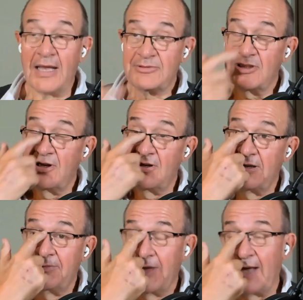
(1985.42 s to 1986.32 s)

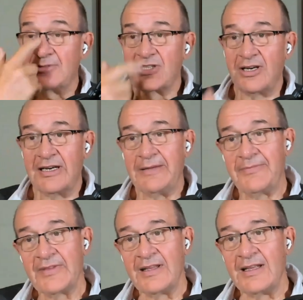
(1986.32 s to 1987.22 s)
Absolutely. Absolutely.
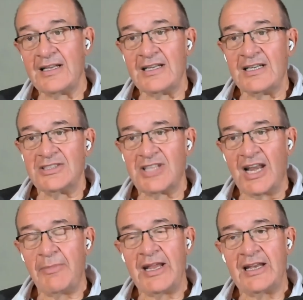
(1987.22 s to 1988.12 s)
So
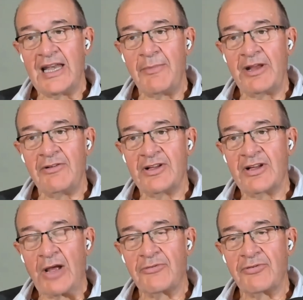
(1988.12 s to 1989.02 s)
let me, let me
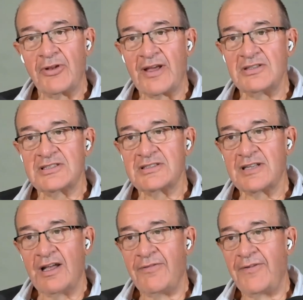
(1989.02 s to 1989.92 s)
go through those
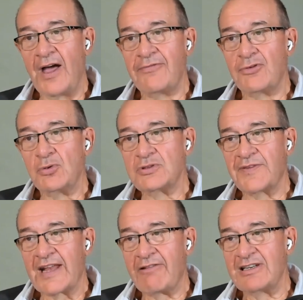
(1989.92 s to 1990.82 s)
uh, five rules
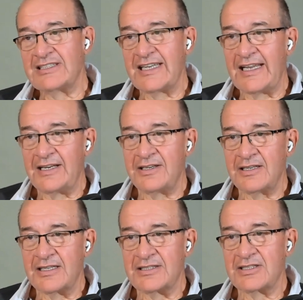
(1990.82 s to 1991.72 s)
for
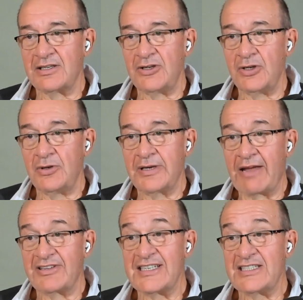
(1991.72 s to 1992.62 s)
guaranteeing to
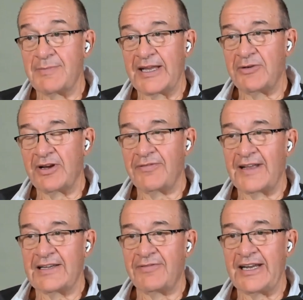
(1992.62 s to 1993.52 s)
guarantee to make you an
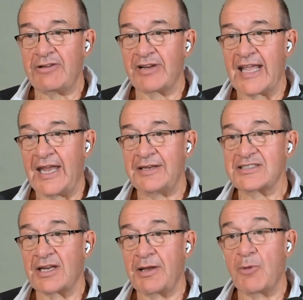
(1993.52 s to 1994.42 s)
effective leader again.
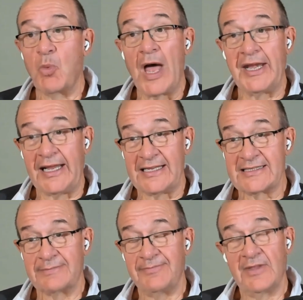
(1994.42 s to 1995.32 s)
So number one
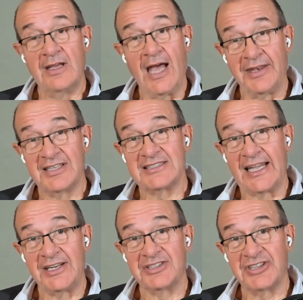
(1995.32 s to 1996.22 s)
is
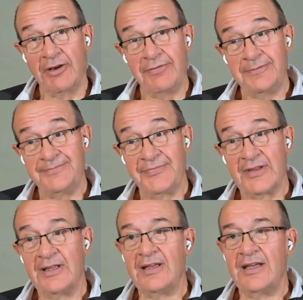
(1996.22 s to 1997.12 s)
understand yourself.
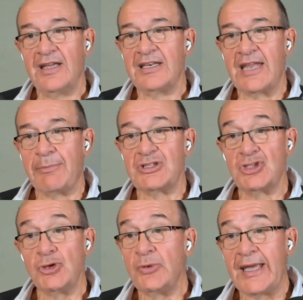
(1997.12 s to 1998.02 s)
Number
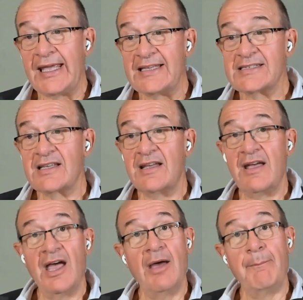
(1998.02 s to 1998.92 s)
two is
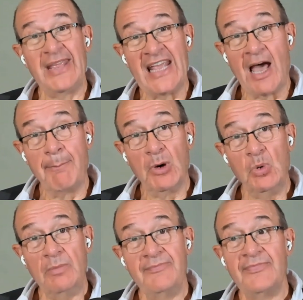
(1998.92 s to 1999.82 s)
be
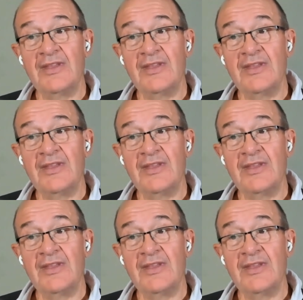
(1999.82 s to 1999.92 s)
humble.